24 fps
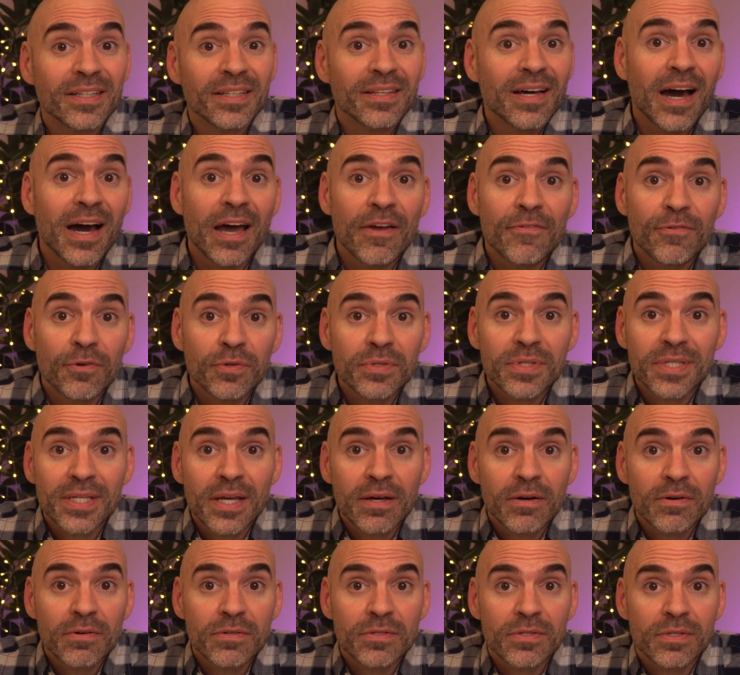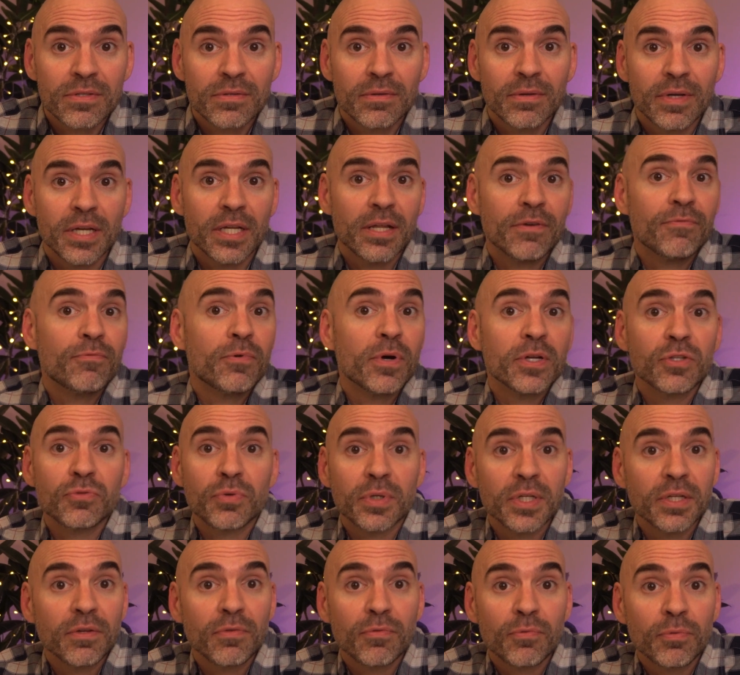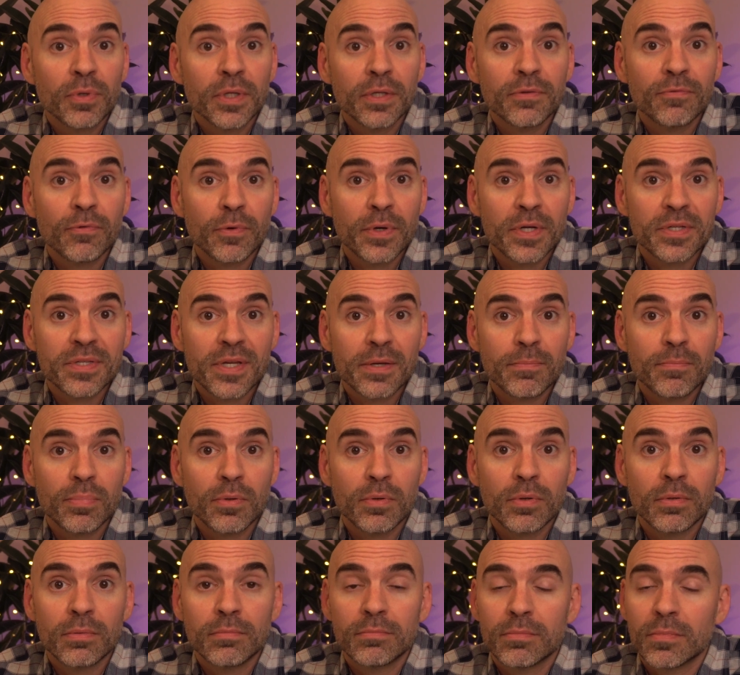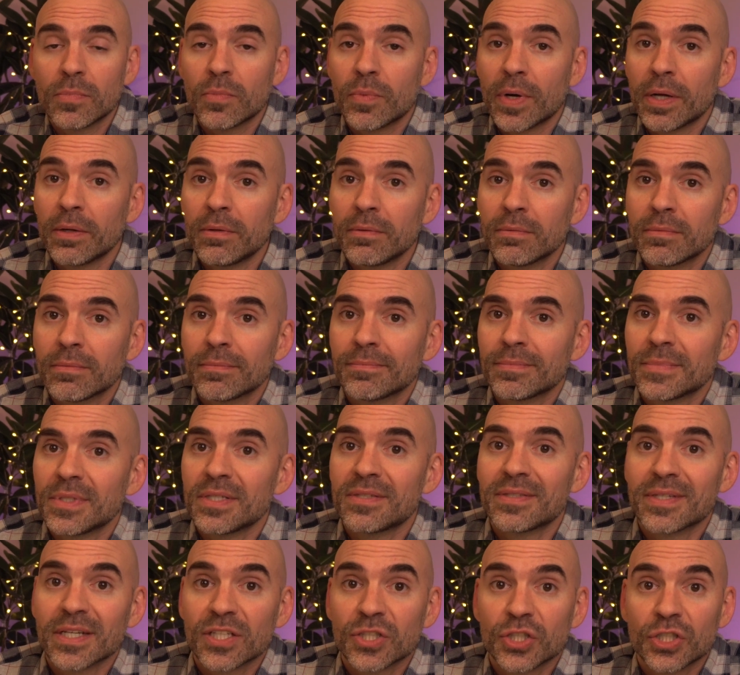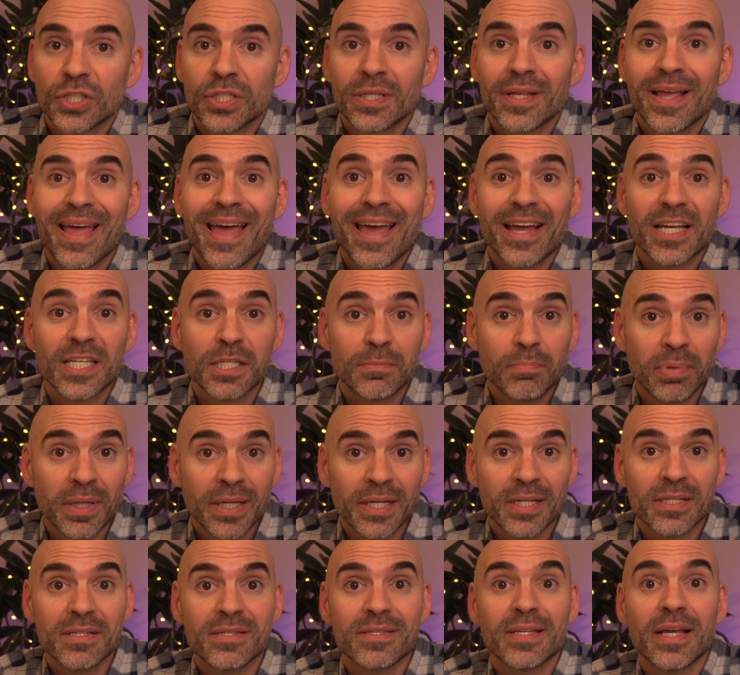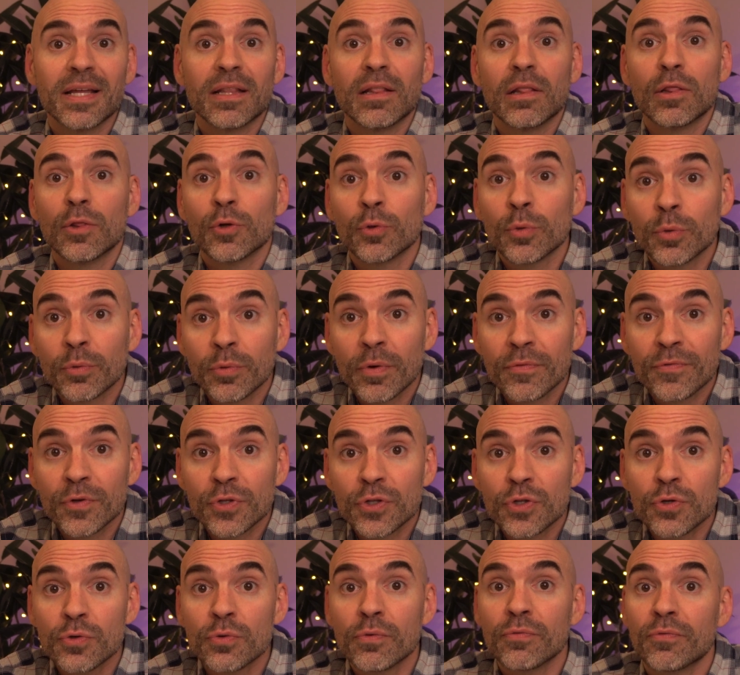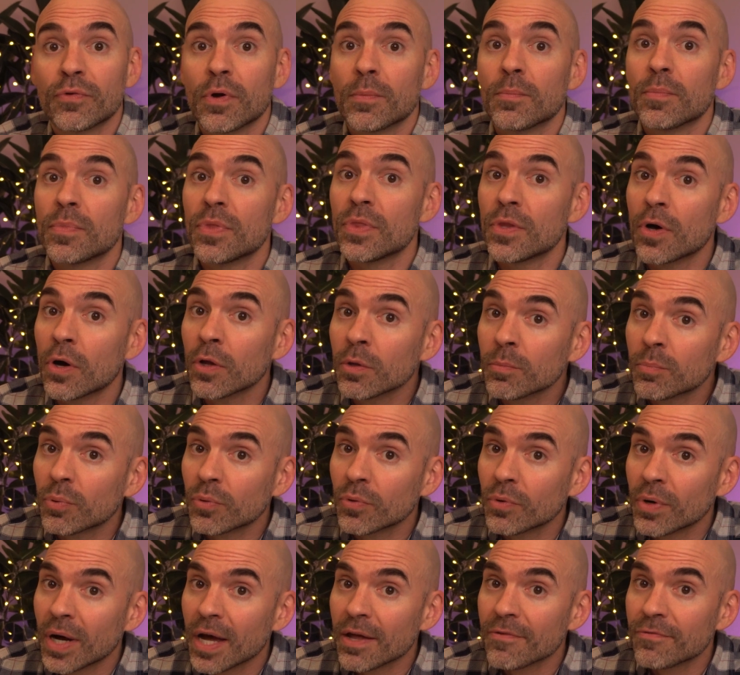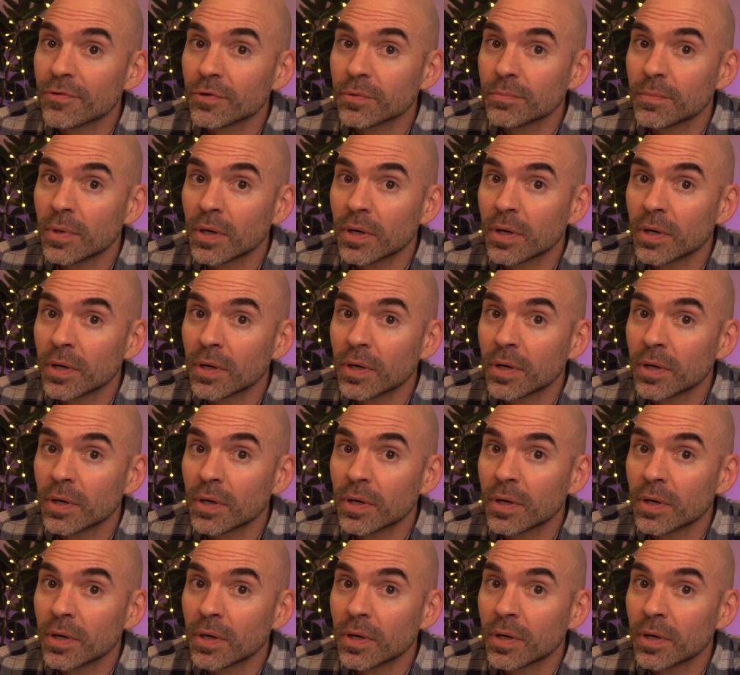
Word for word: in iPhone sales in F Y twenty-three, for example. Well, this section explains that lower revenue from non-Pro iPhone